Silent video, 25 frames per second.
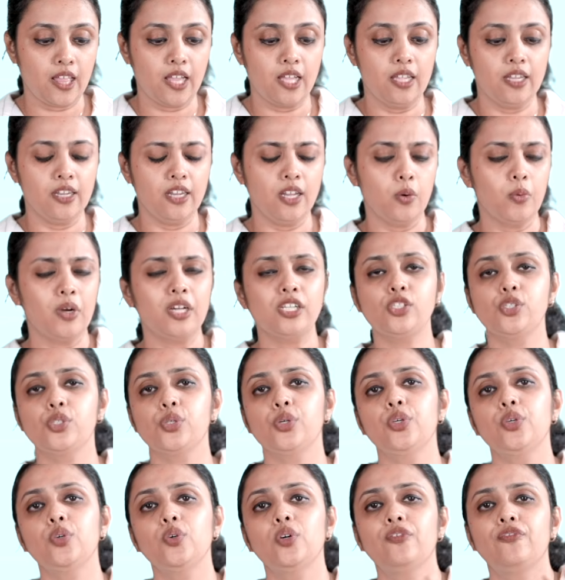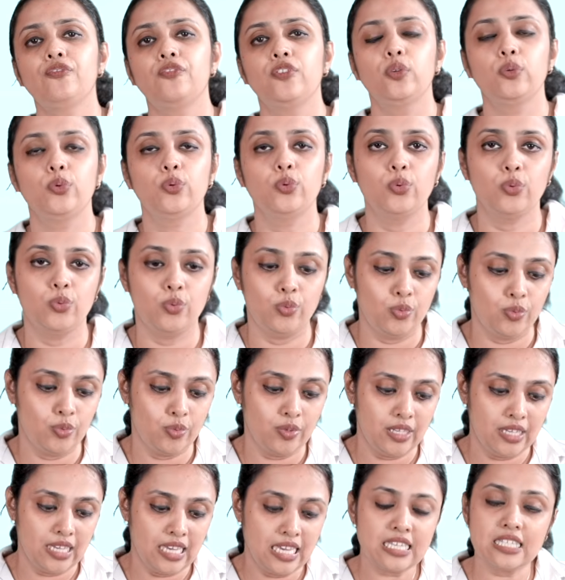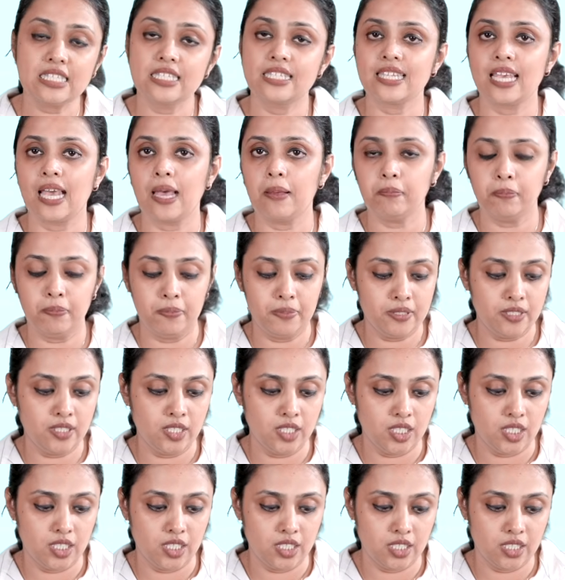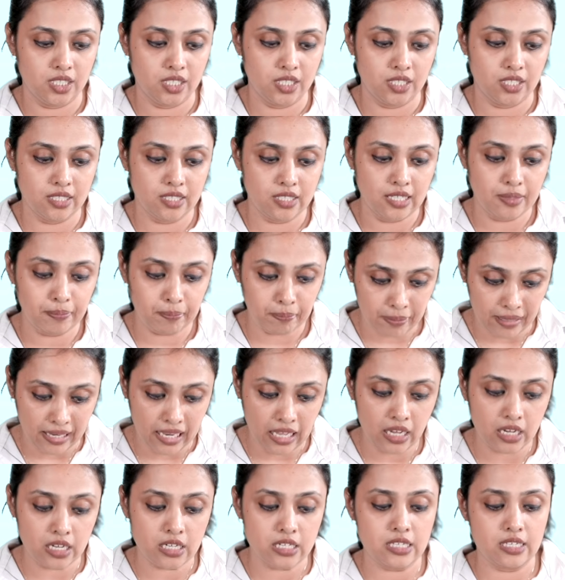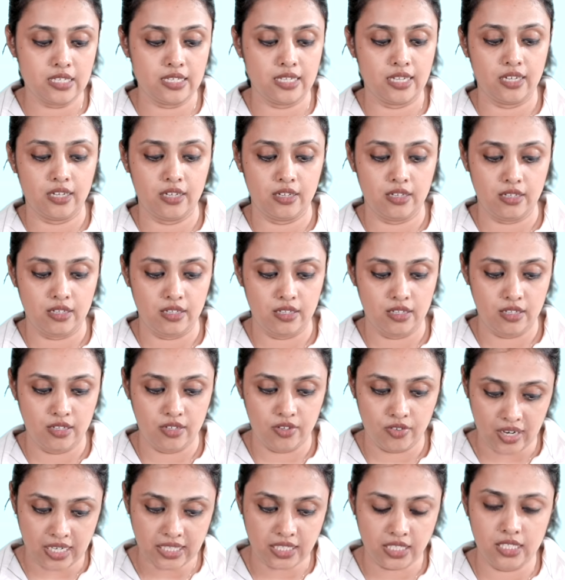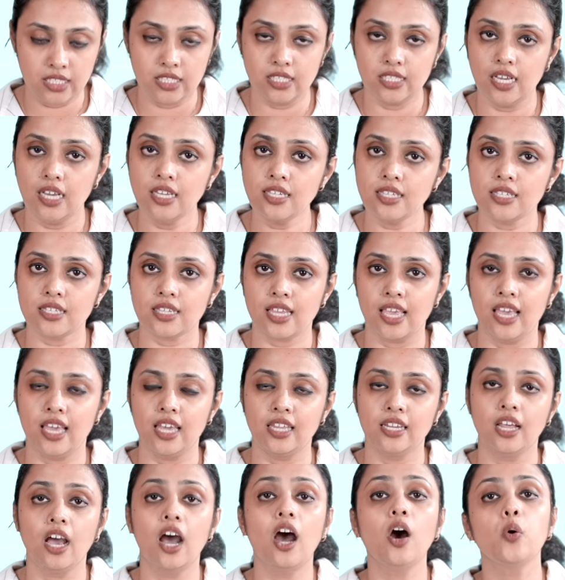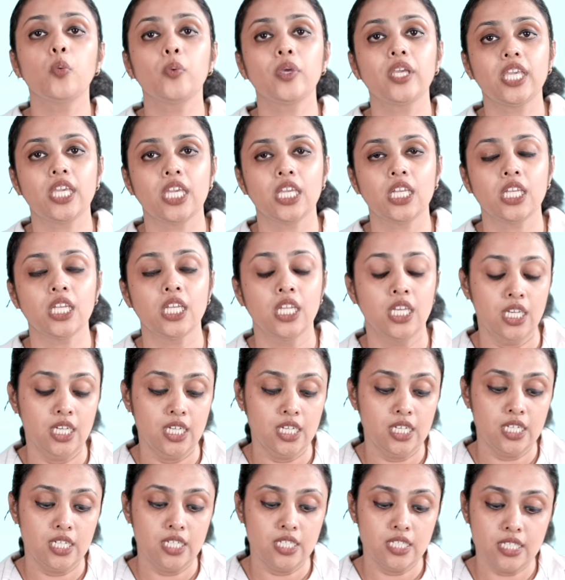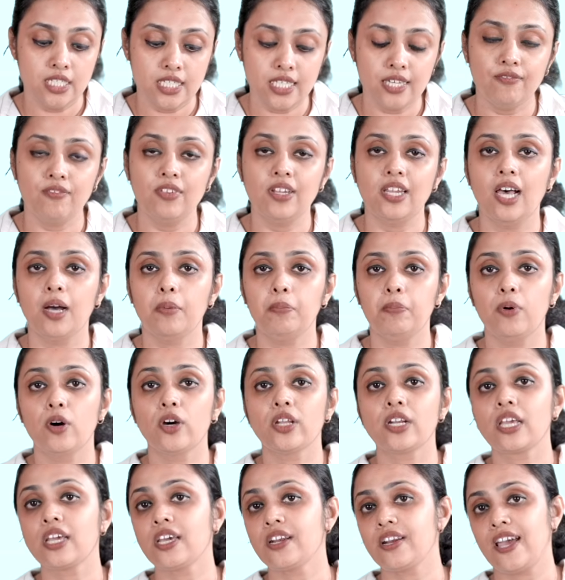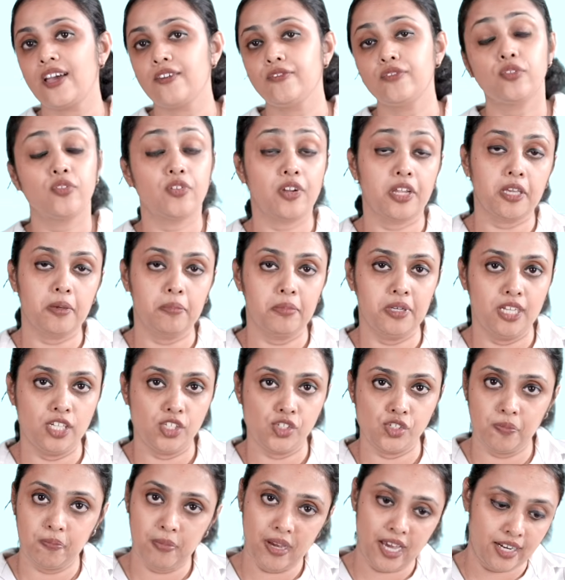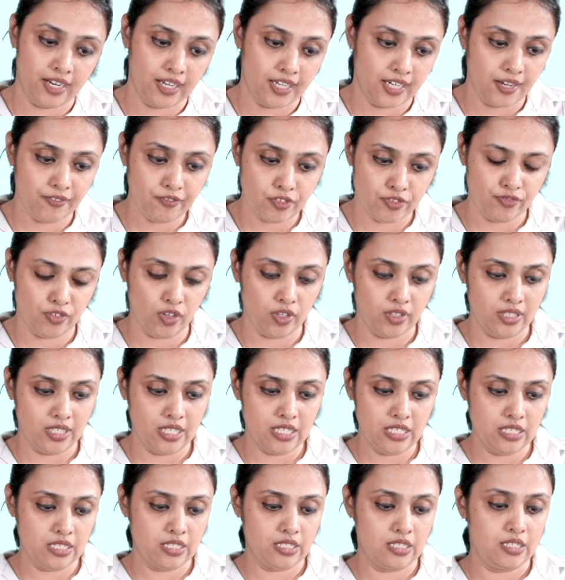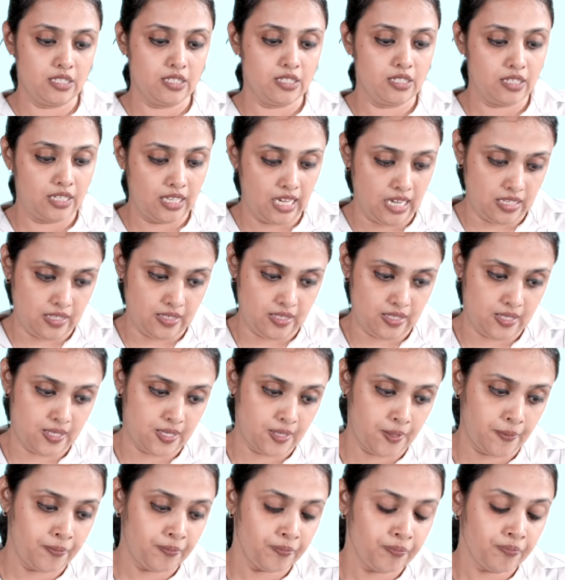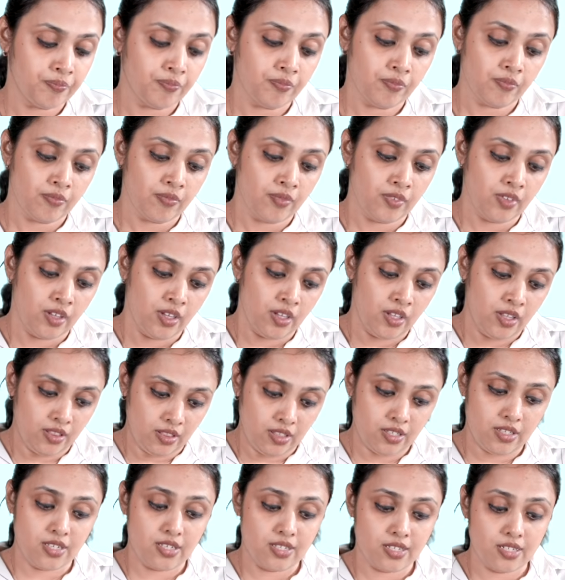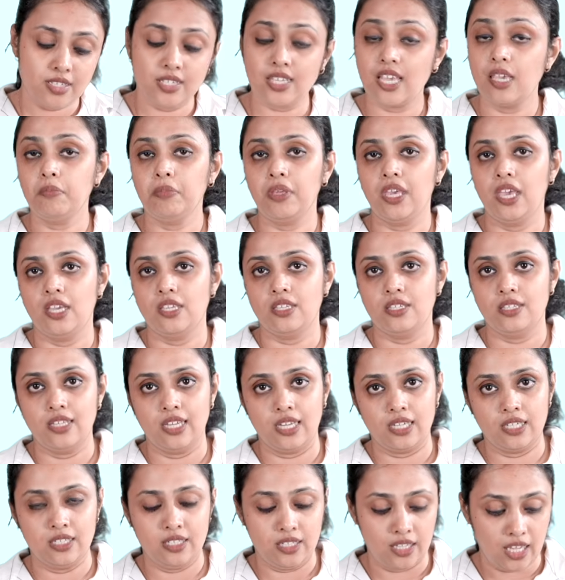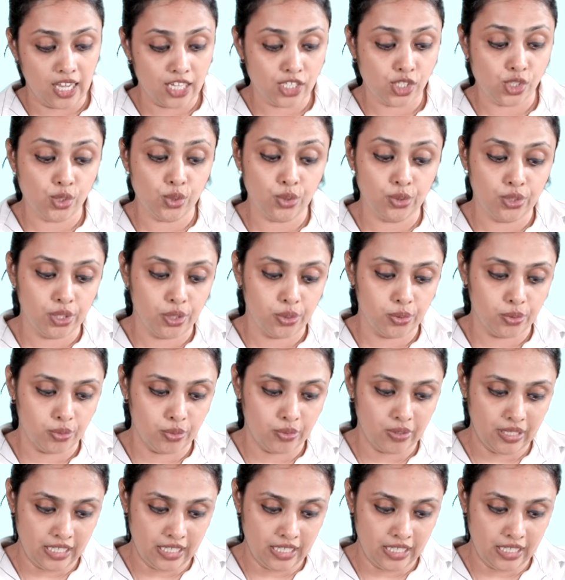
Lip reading: Now I'll show you a few example plans and writing tasks and how we can develop or craft recommendation paragraphs for these cases. This is the same case that I showed you